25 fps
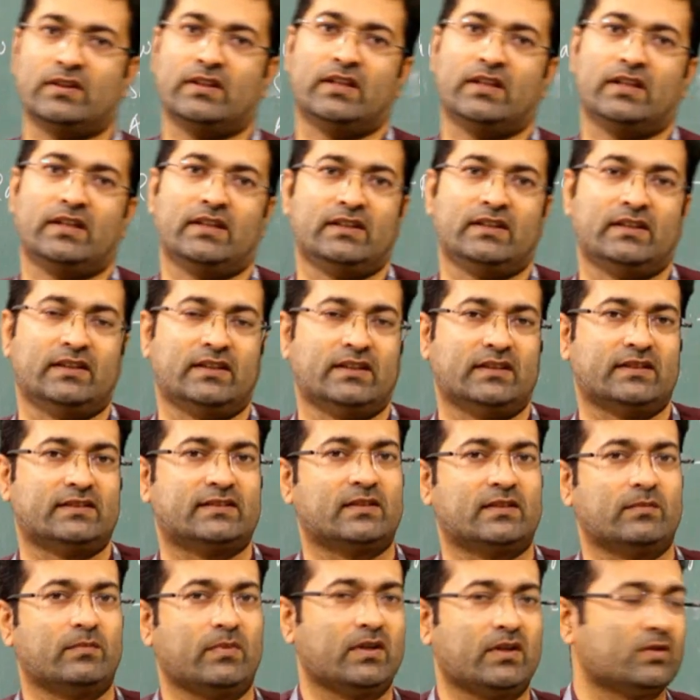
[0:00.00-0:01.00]
the
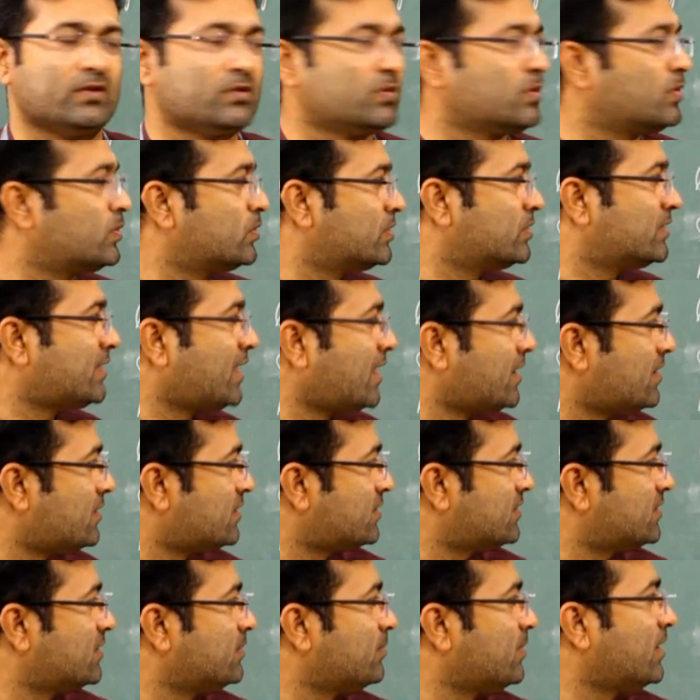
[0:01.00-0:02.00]
cement. So, that
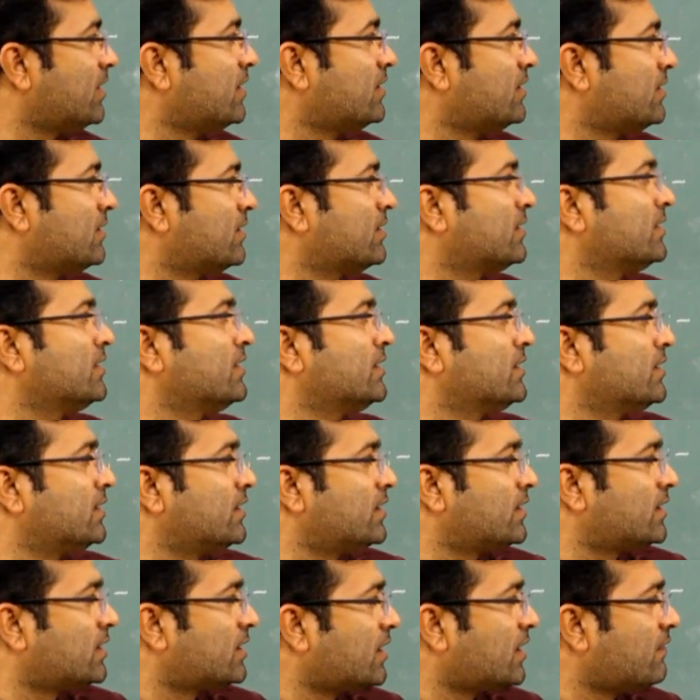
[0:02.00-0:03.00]
cement
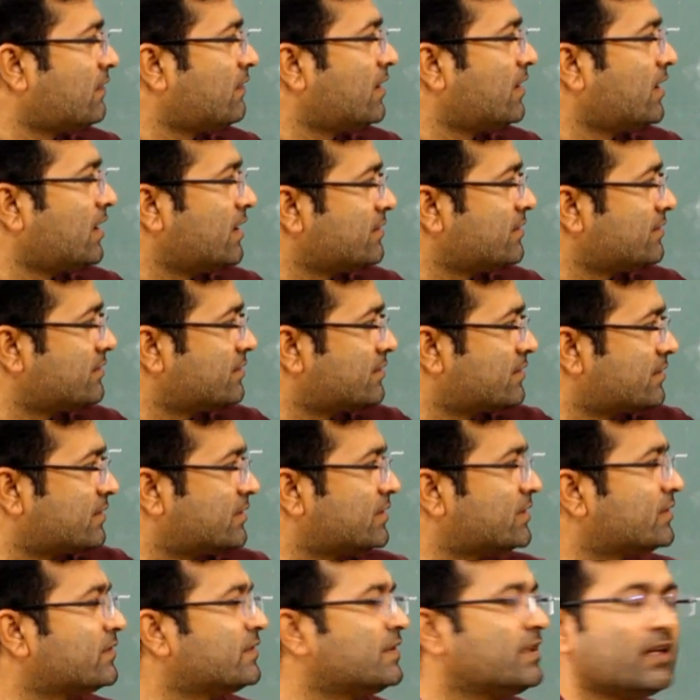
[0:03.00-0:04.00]
nowadays
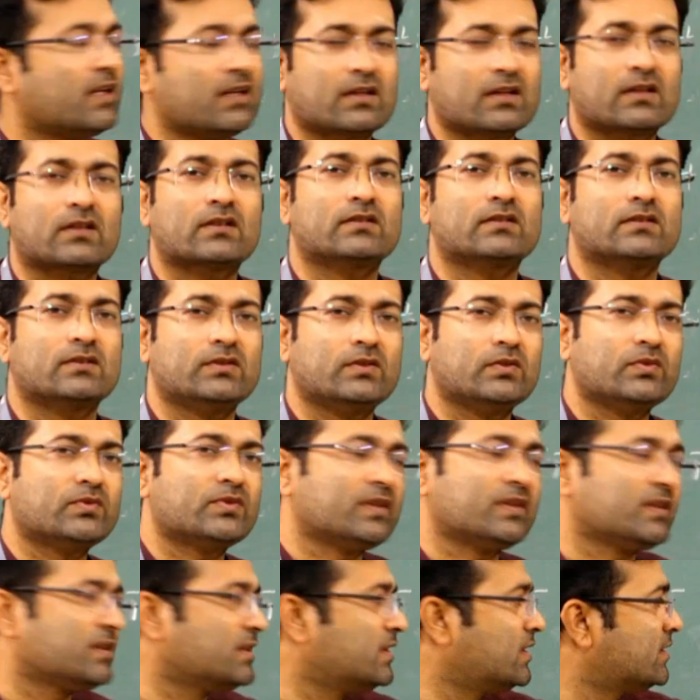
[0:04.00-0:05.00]
we are
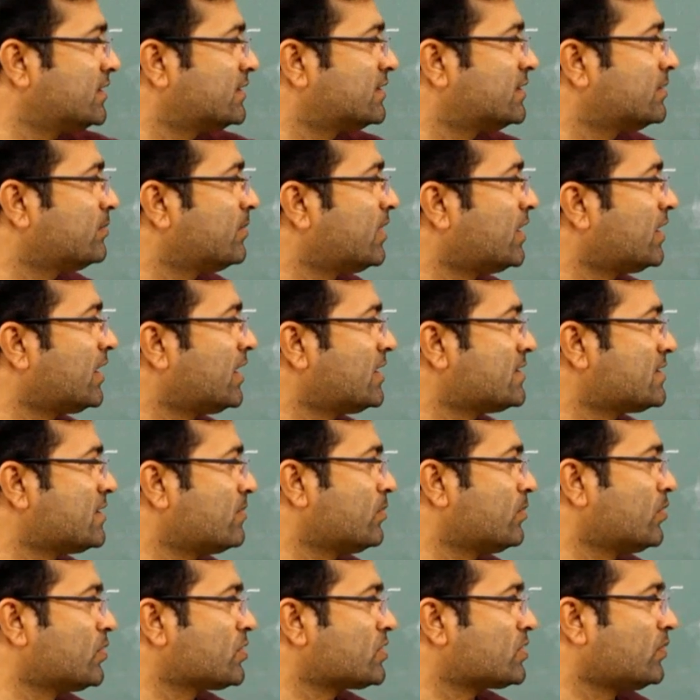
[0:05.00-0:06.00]
using this cement as a
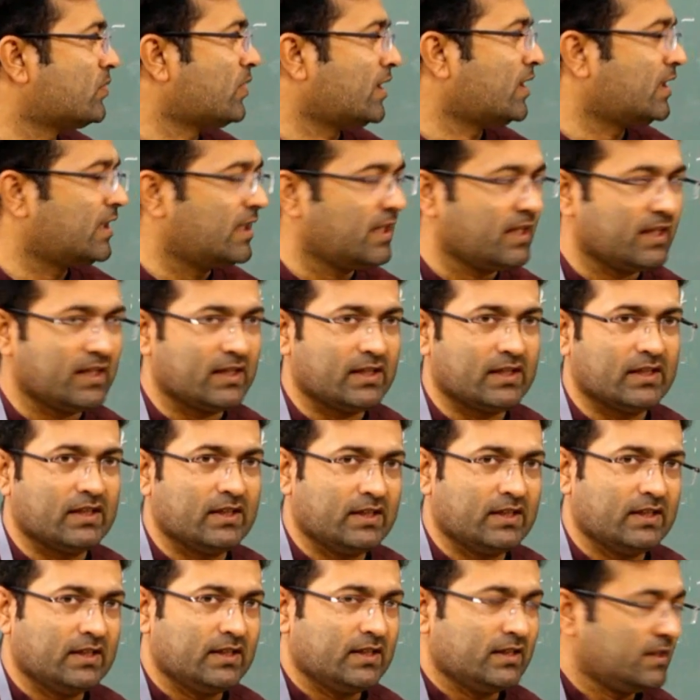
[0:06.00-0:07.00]
most widely
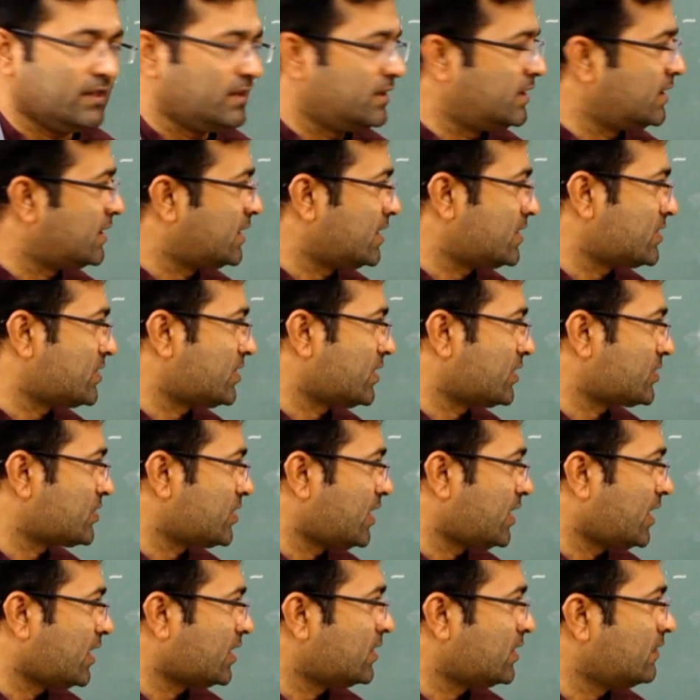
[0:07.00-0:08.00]
in the construction
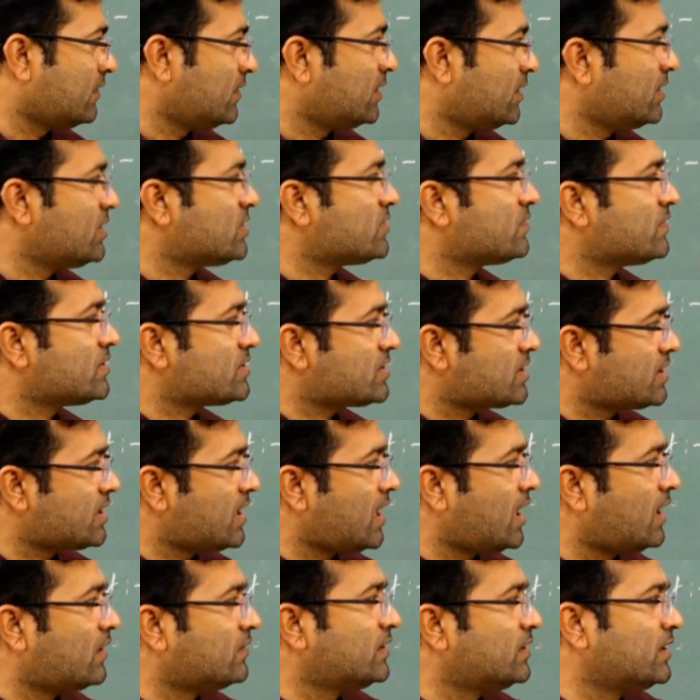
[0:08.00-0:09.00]
activities, which
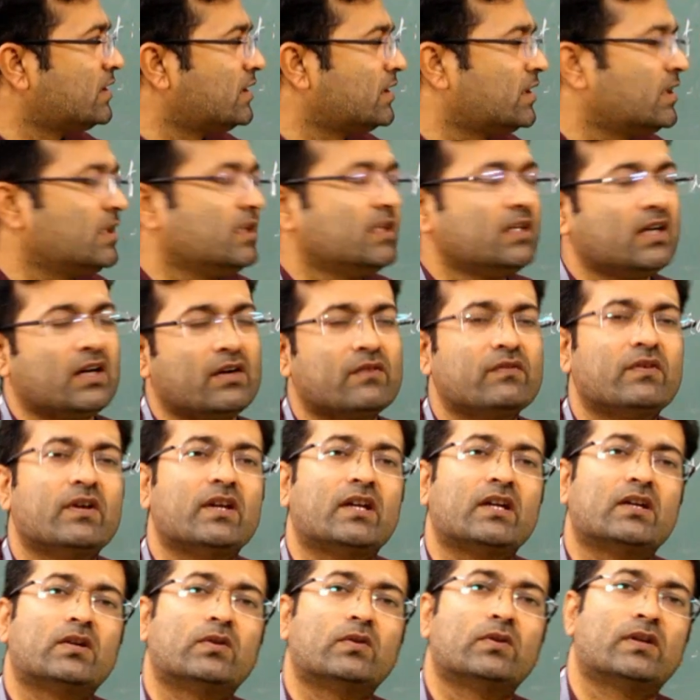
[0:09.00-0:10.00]
have the very
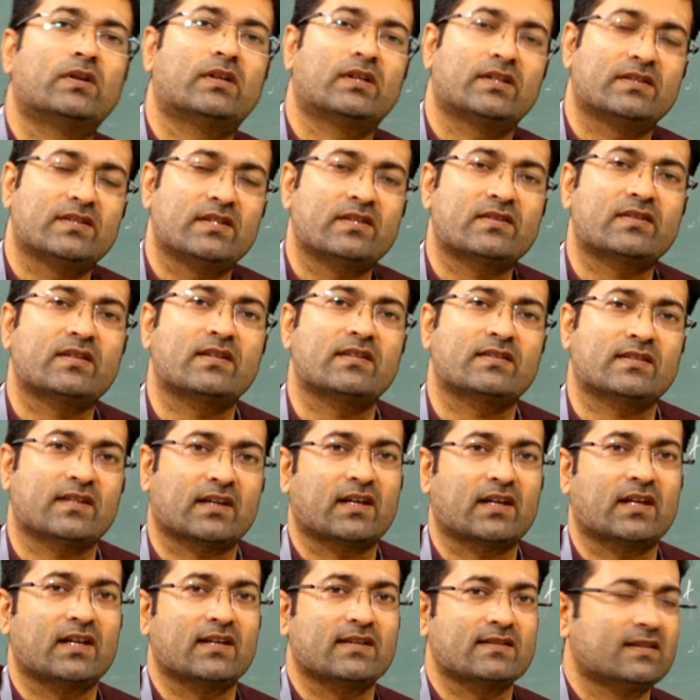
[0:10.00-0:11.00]
good resistance
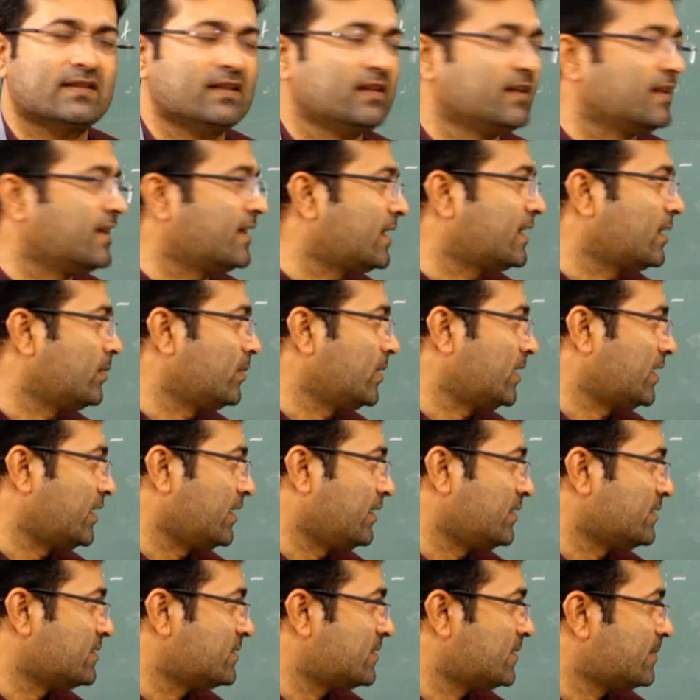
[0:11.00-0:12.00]
against the
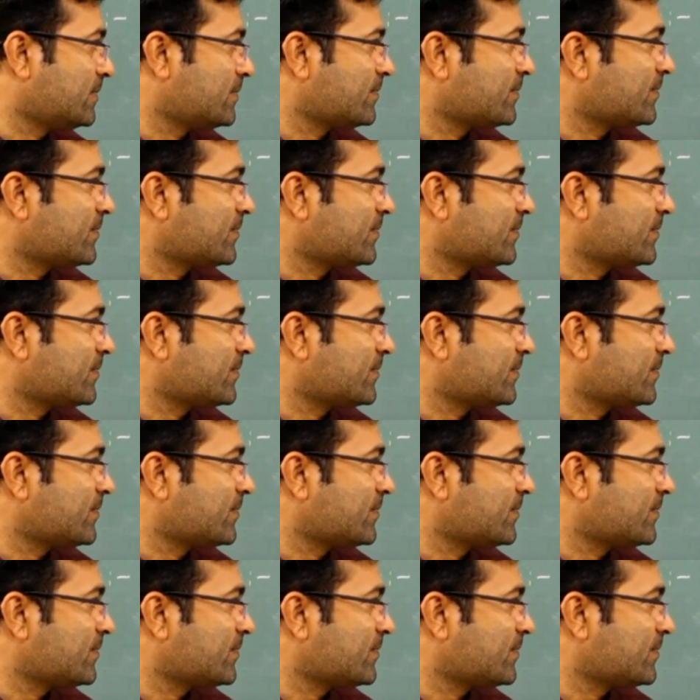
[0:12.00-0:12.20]
chemicals.